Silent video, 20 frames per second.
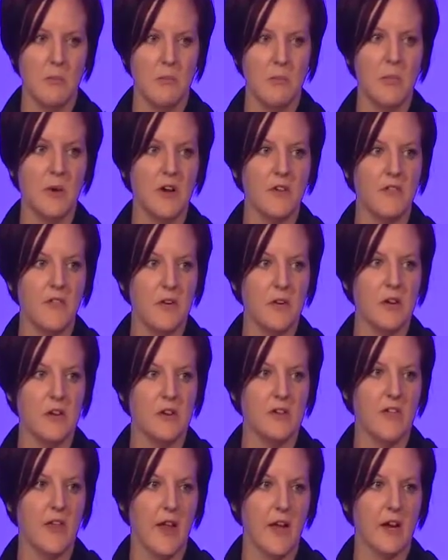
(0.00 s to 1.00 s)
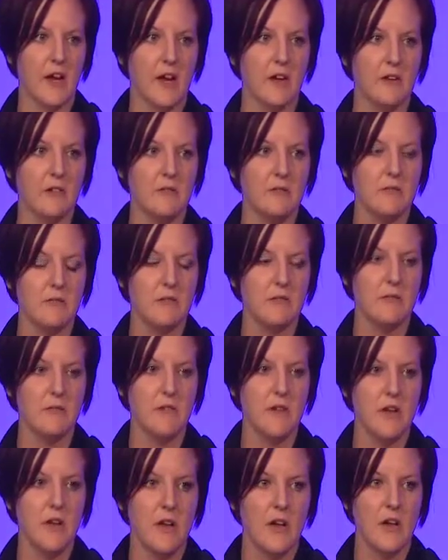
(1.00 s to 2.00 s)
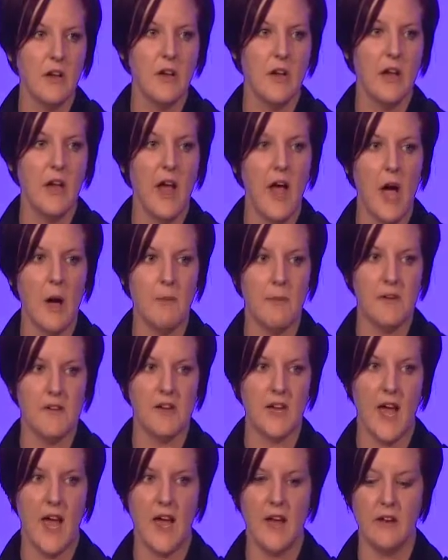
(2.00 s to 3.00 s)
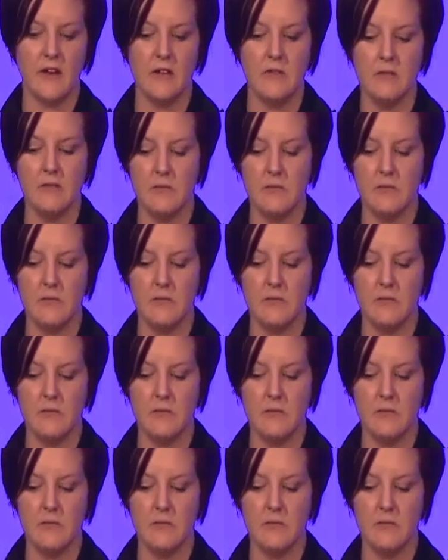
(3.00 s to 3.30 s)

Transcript: But a few years later, it happened again,